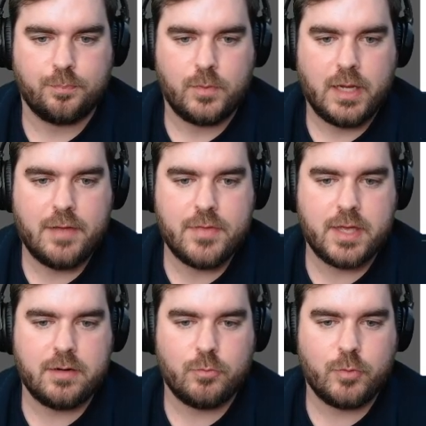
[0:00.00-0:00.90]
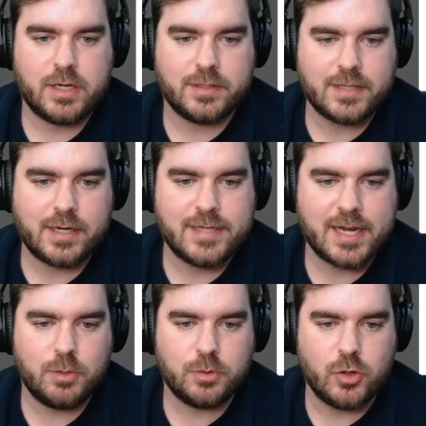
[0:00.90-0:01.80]
And then we can start
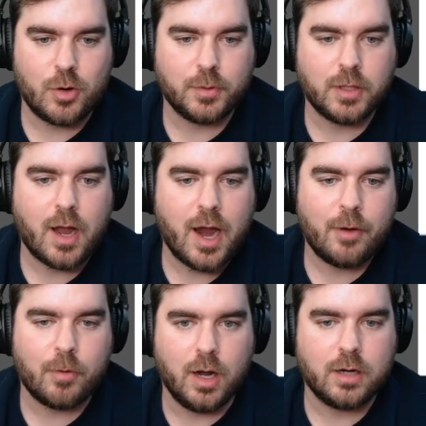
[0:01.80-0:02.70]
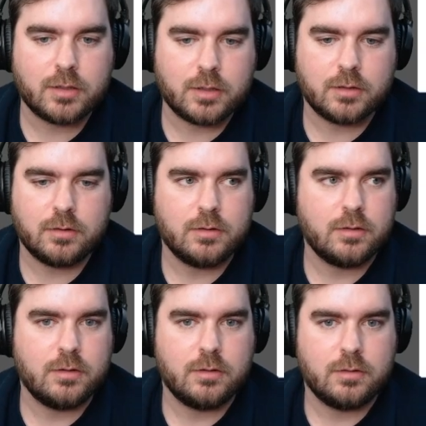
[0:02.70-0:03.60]
attacking with the Ignoble Hierarch
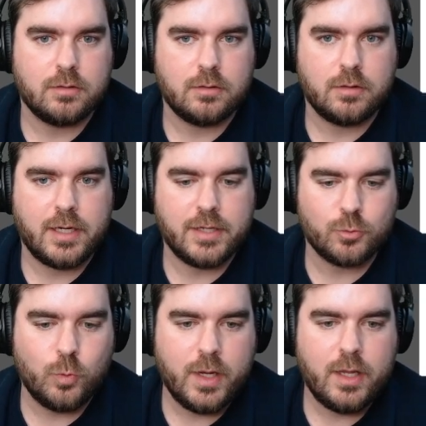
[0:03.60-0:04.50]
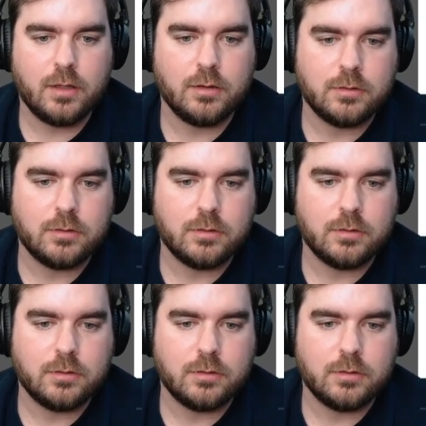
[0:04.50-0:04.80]
as well.